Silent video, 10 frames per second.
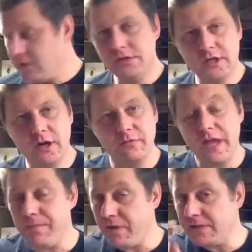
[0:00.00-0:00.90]
So
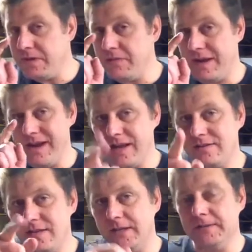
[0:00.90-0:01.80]
that brings me to my
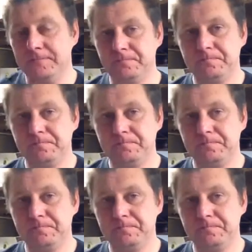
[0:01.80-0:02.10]
next thing.